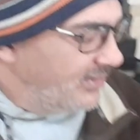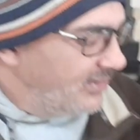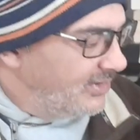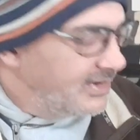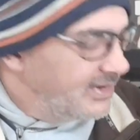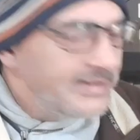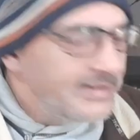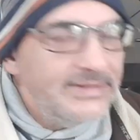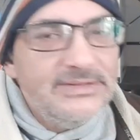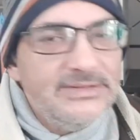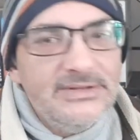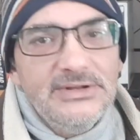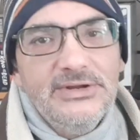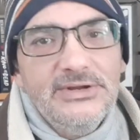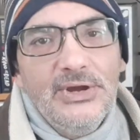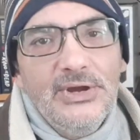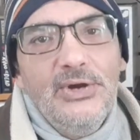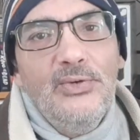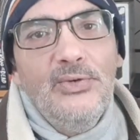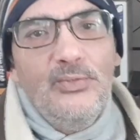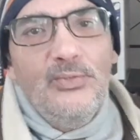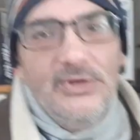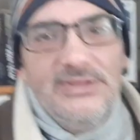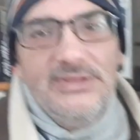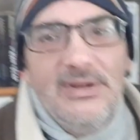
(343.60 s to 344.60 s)
are going to
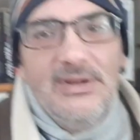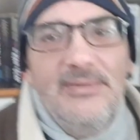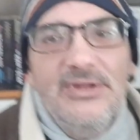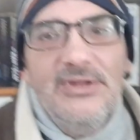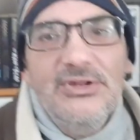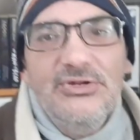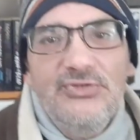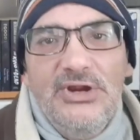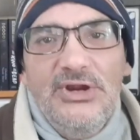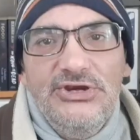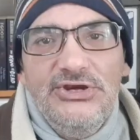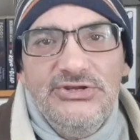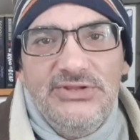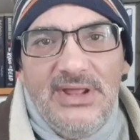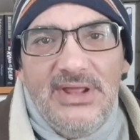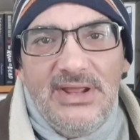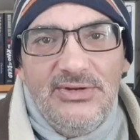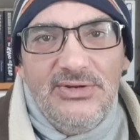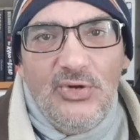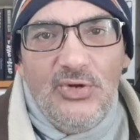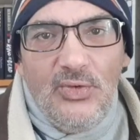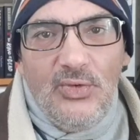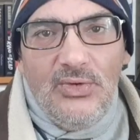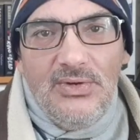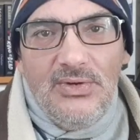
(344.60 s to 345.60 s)
go with, I'm going to stretch
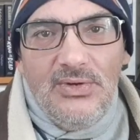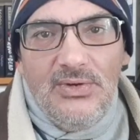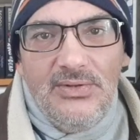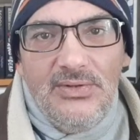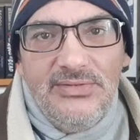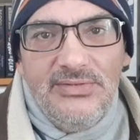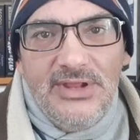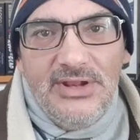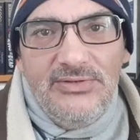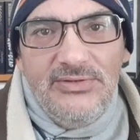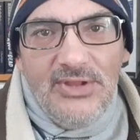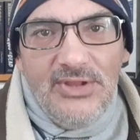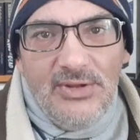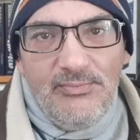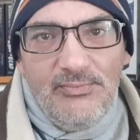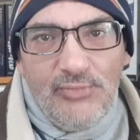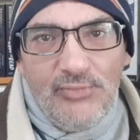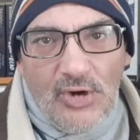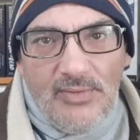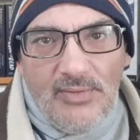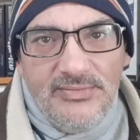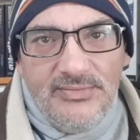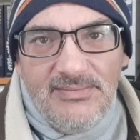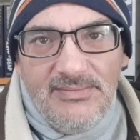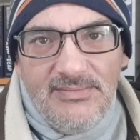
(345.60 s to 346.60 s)
that
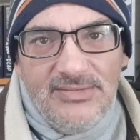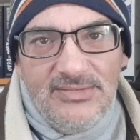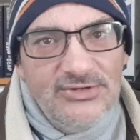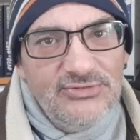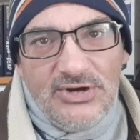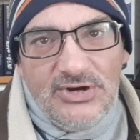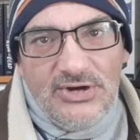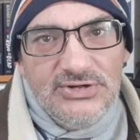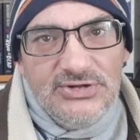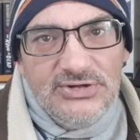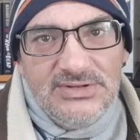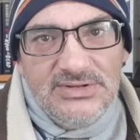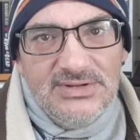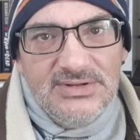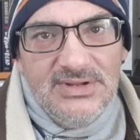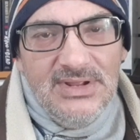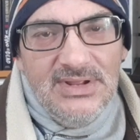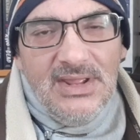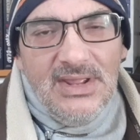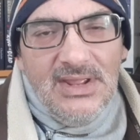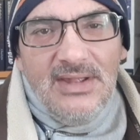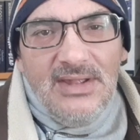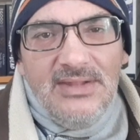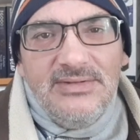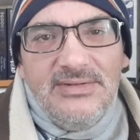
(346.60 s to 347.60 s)
prompt, I'm going to stretch it.
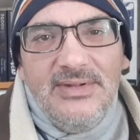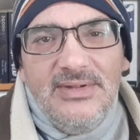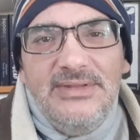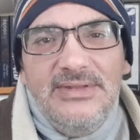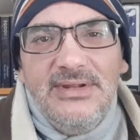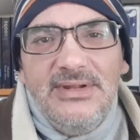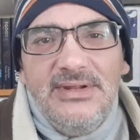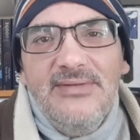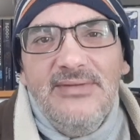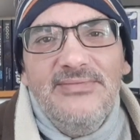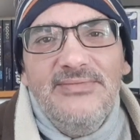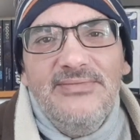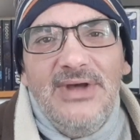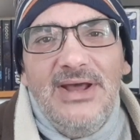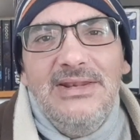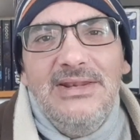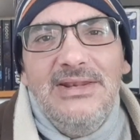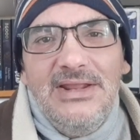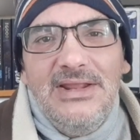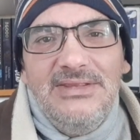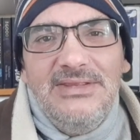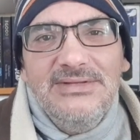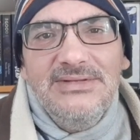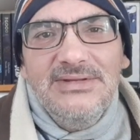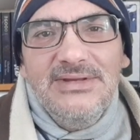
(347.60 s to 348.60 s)
So instead of a
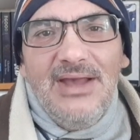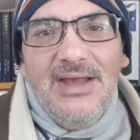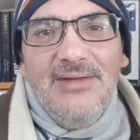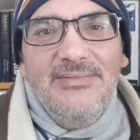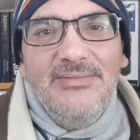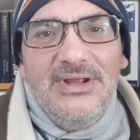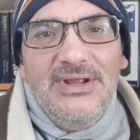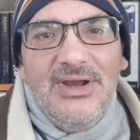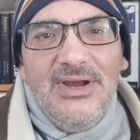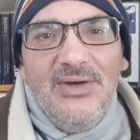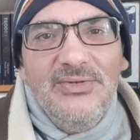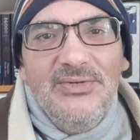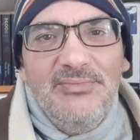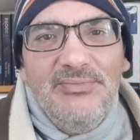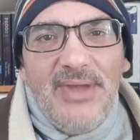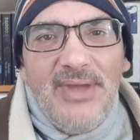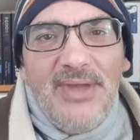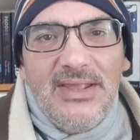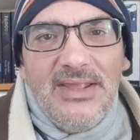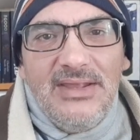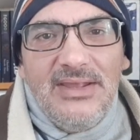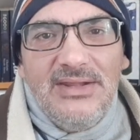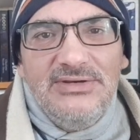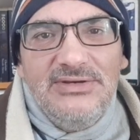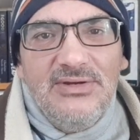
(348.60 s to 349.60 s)
letter, I'm going to go with a
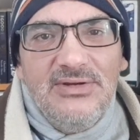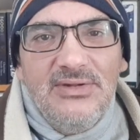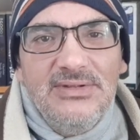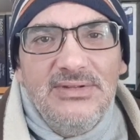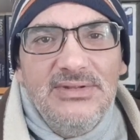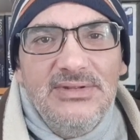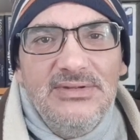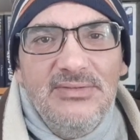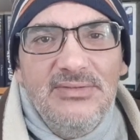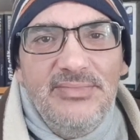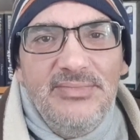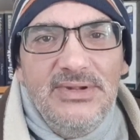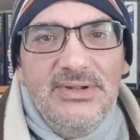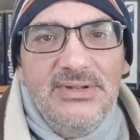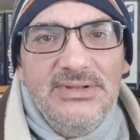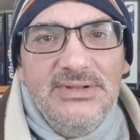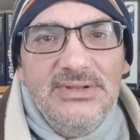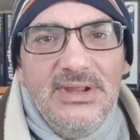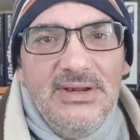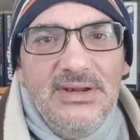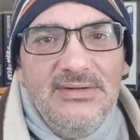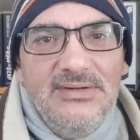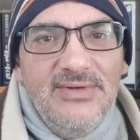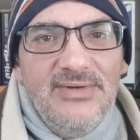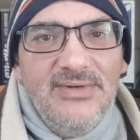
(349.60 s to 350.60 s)
package because it's still being
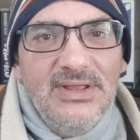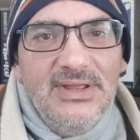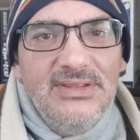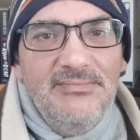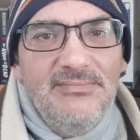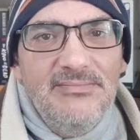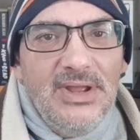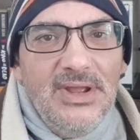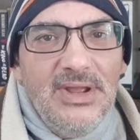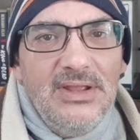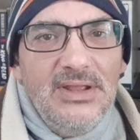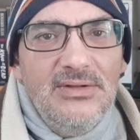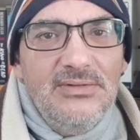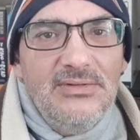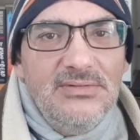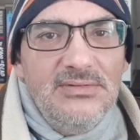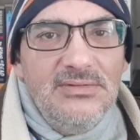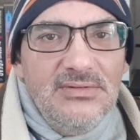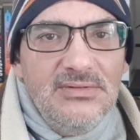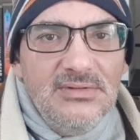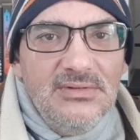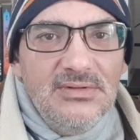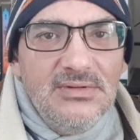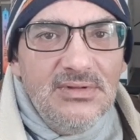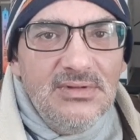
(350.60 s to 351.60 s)
sent by the mail.
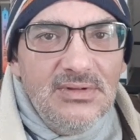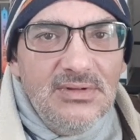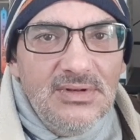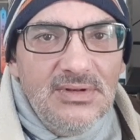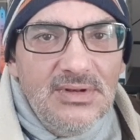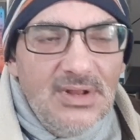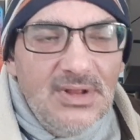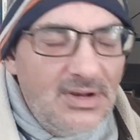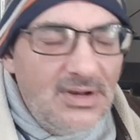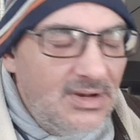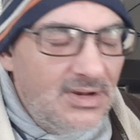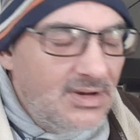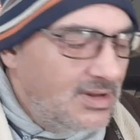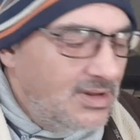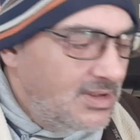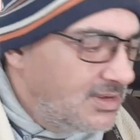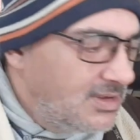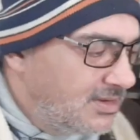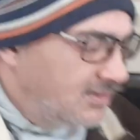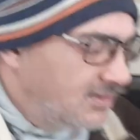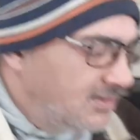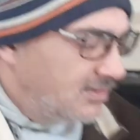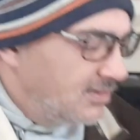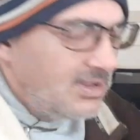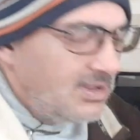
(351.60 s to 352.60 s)
La la
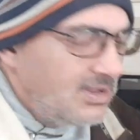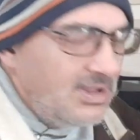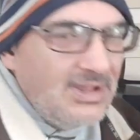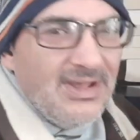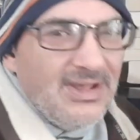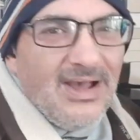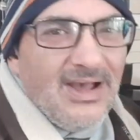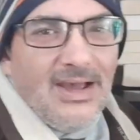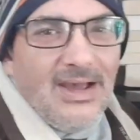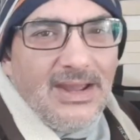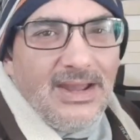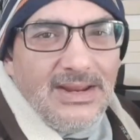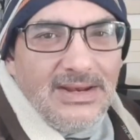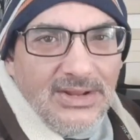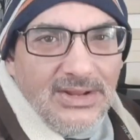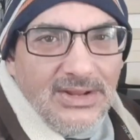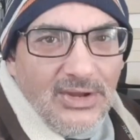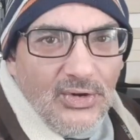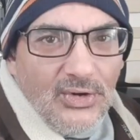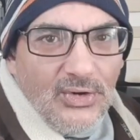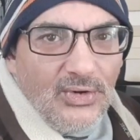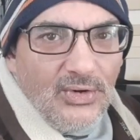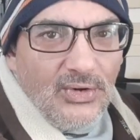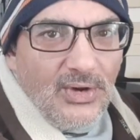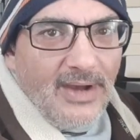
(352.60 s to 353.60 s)
la. I
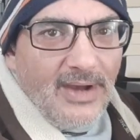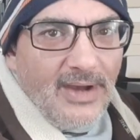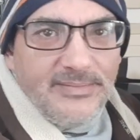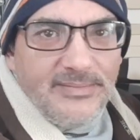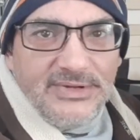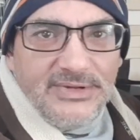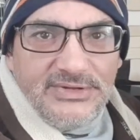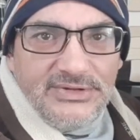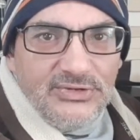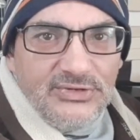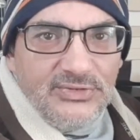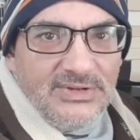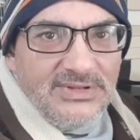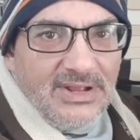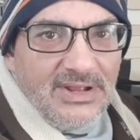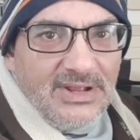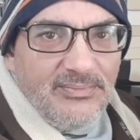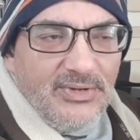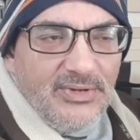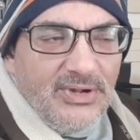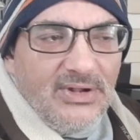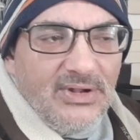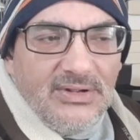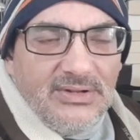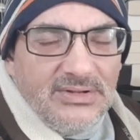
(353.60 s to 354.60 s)
know, I'm just doing
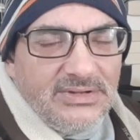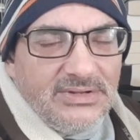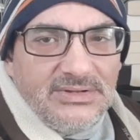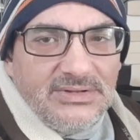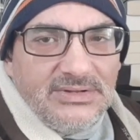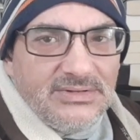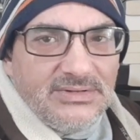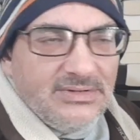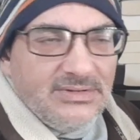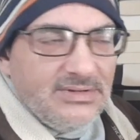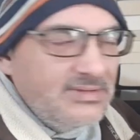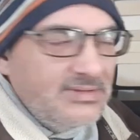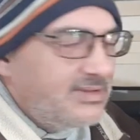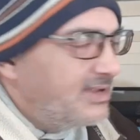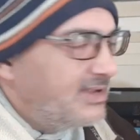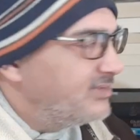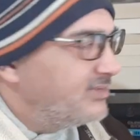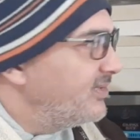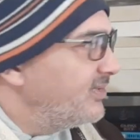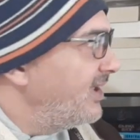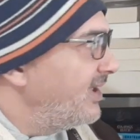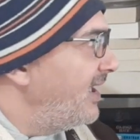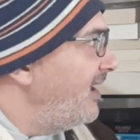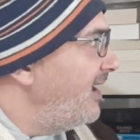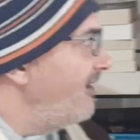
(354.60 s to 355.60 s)
that because
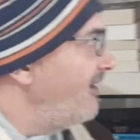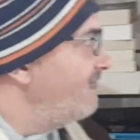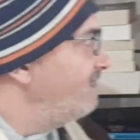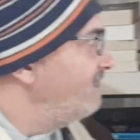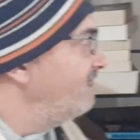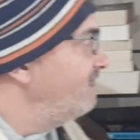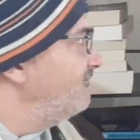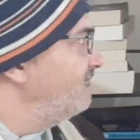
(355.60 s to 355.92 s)
that's what I have,